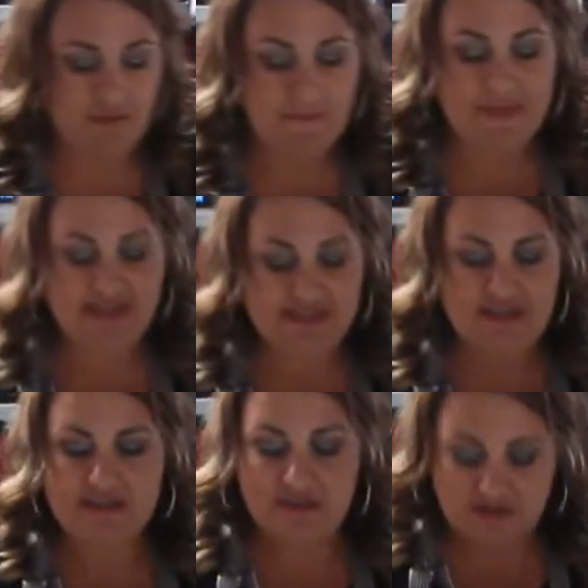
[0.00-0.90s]
mix it
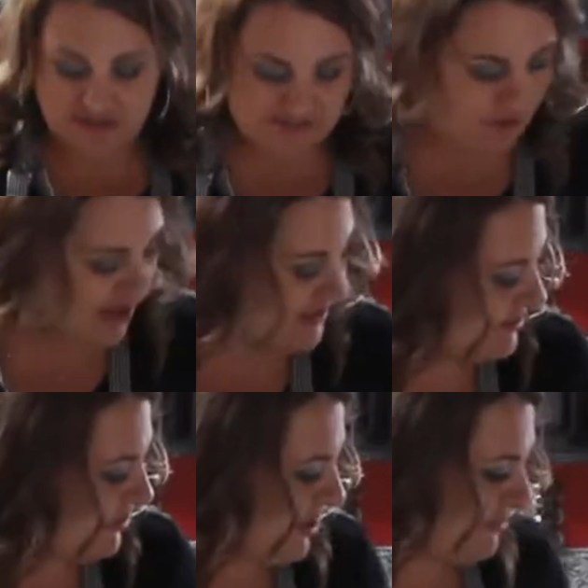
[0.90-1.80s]
as little as
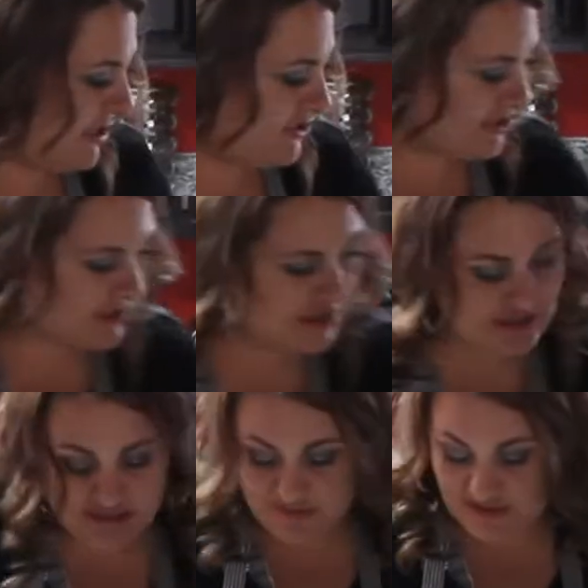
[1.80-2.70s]
possible. I'm going to just clean
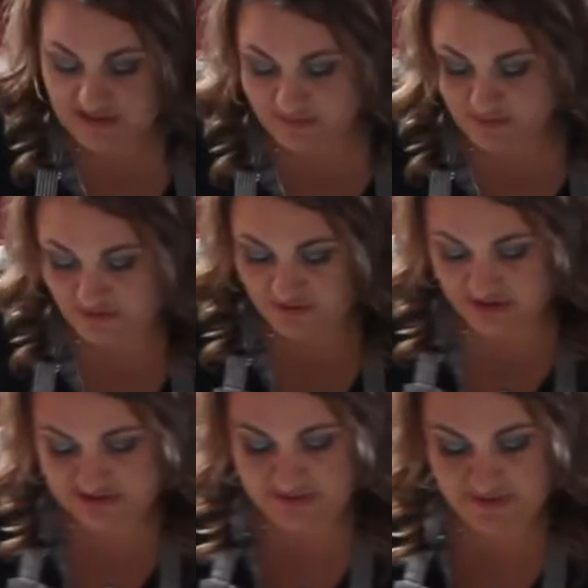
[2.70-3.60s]
this mess up real quick
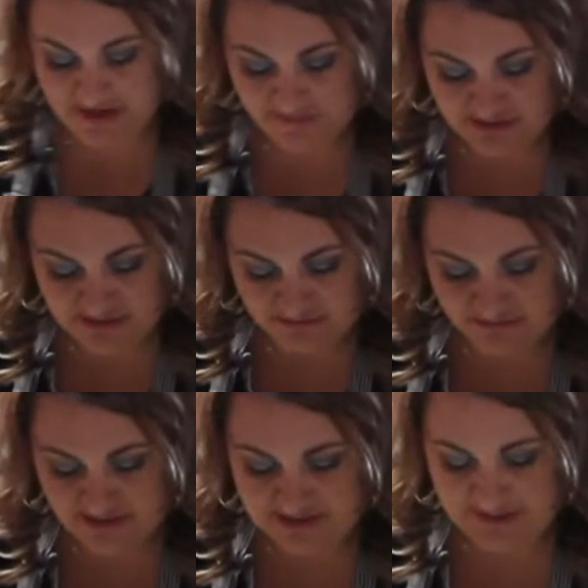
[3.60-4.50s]
because I'm making myself
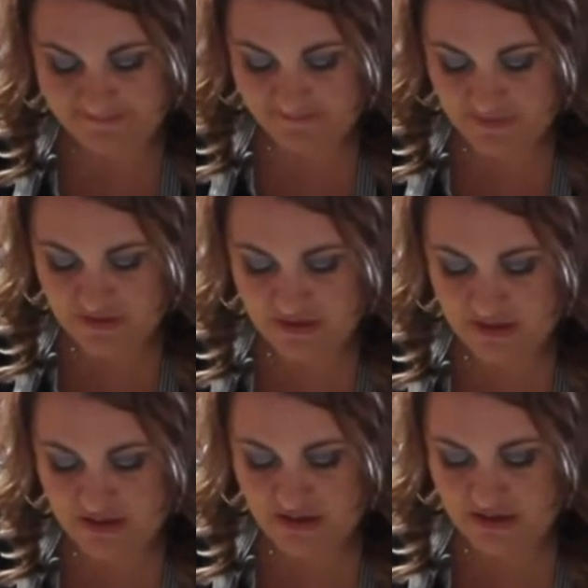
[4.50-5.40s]
crazy.
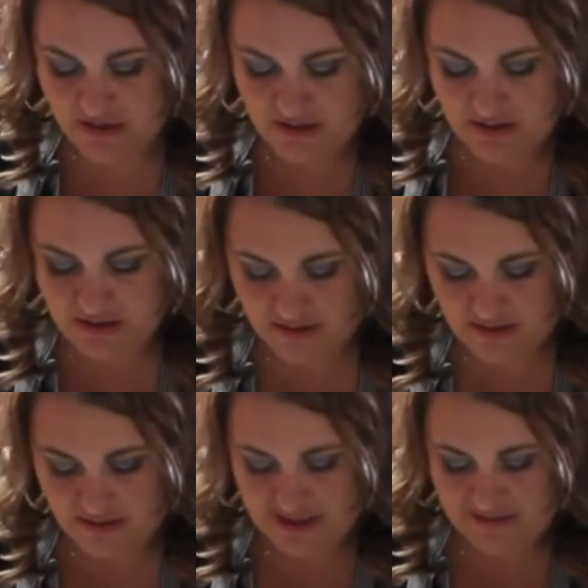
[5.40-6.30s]

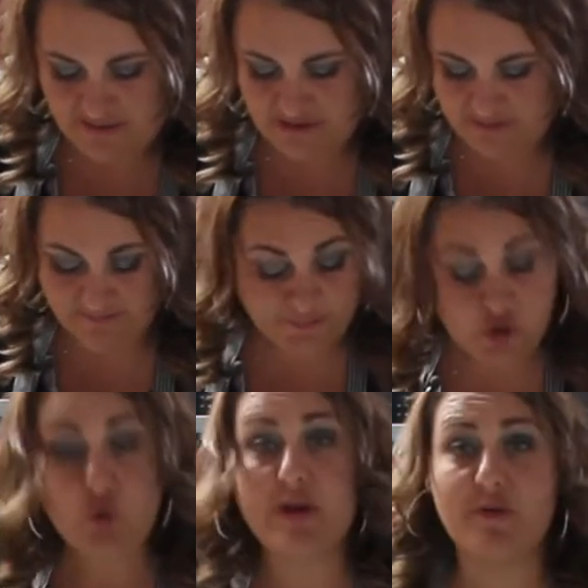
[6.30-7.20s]
All right. The
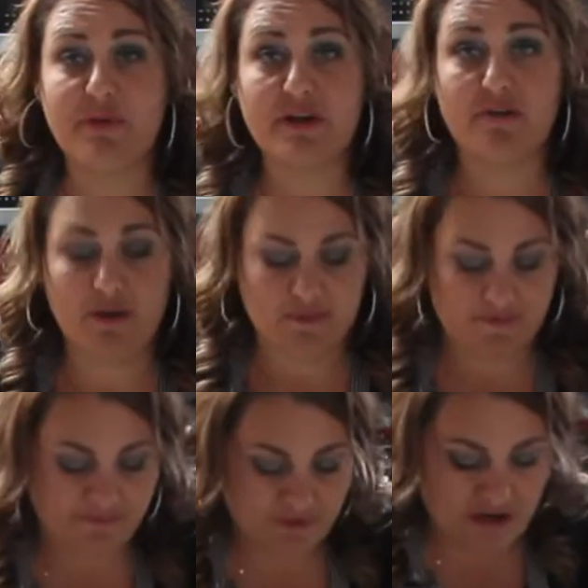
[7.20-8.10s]
quicker picker upper.
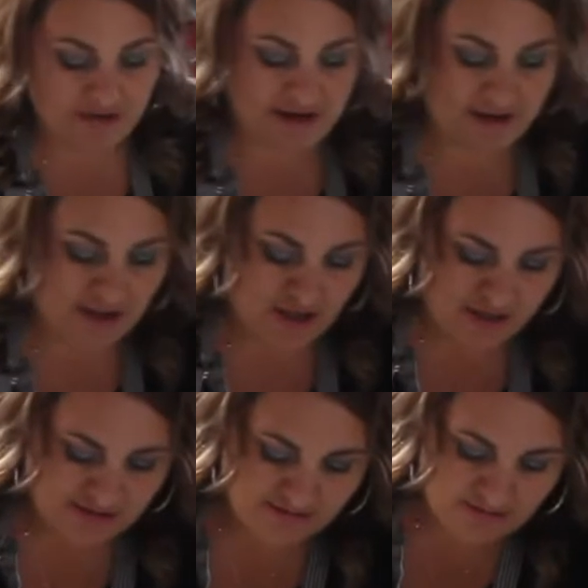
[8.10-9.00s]
All right.
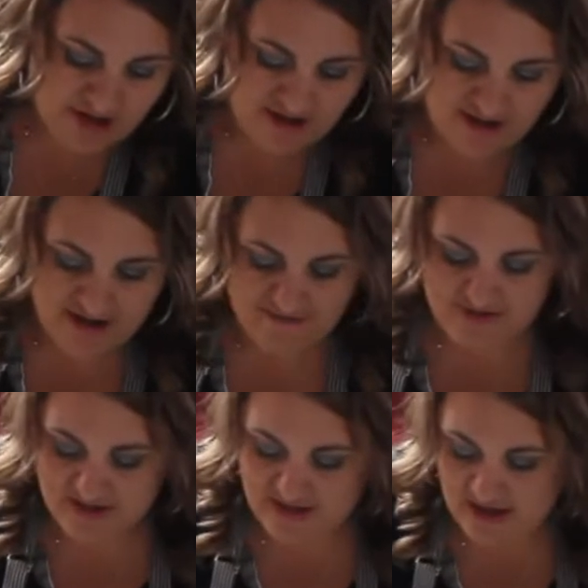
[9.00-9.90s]
So I have
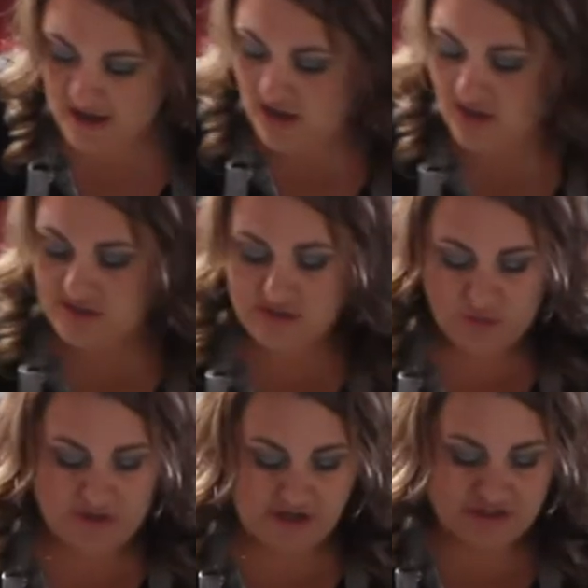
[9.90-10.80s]
done that. So
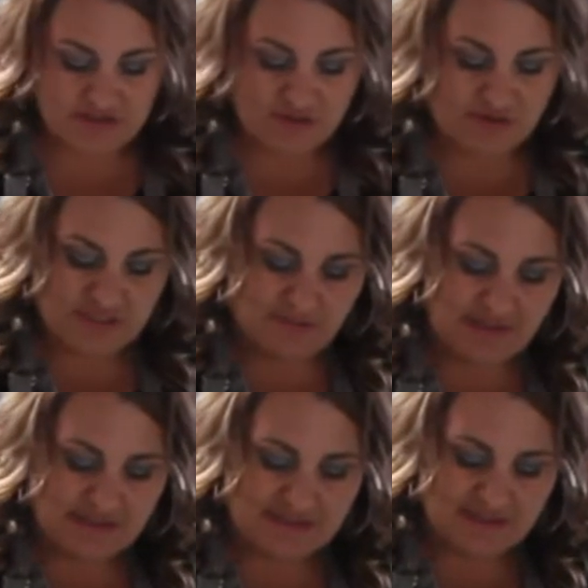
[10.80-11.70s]
we are just going to
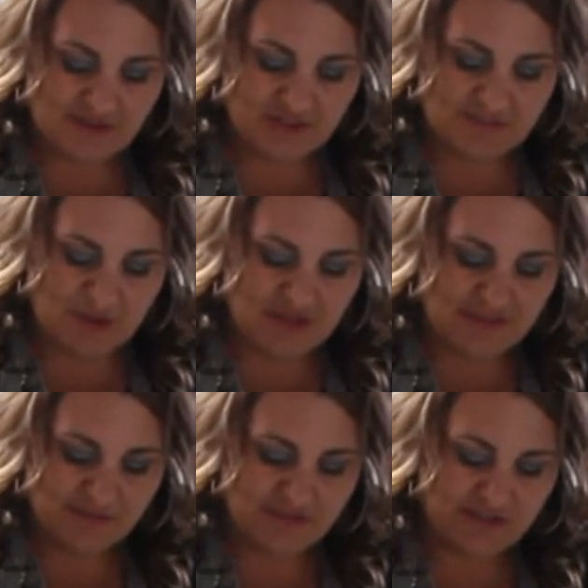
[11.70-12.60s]
mix as little as
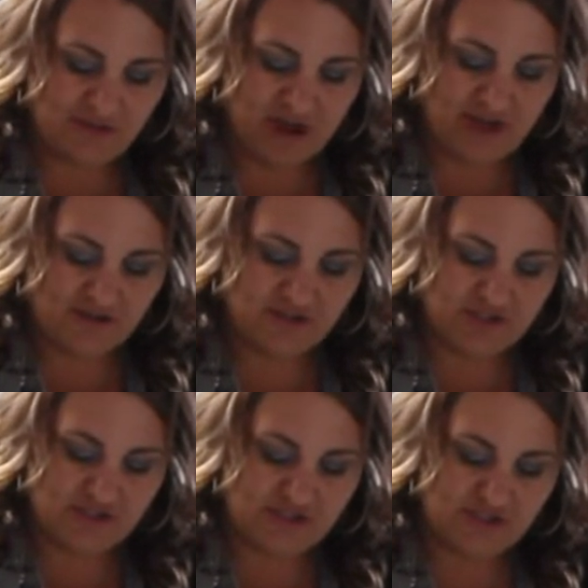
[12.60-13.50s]
possible. And so I usually
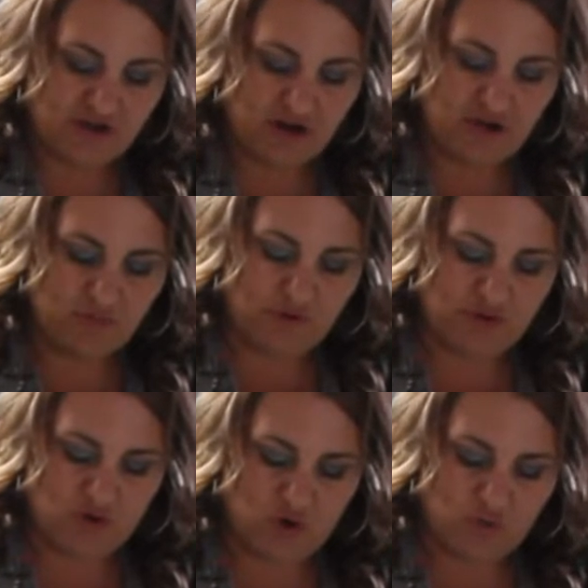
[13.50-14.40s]
just start with
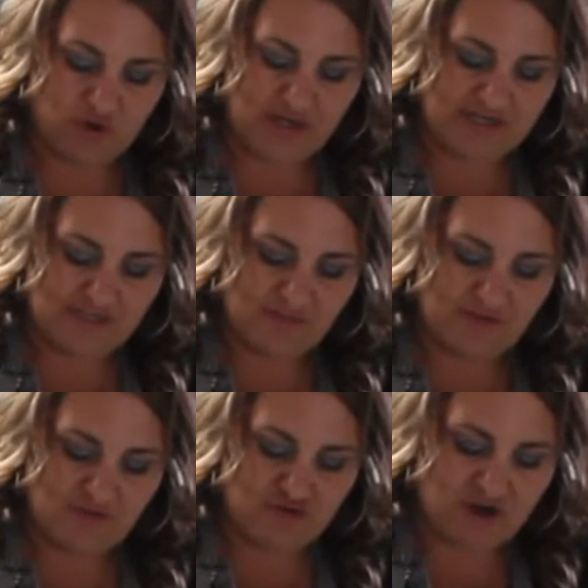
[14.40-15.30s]
incorporating some of
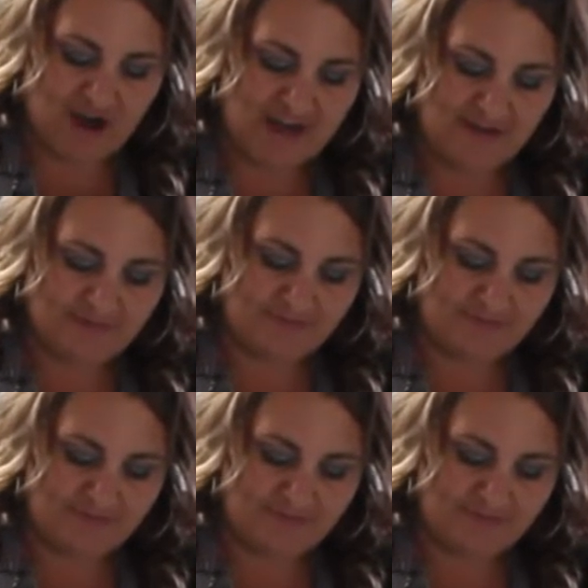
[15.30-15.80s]
the dry in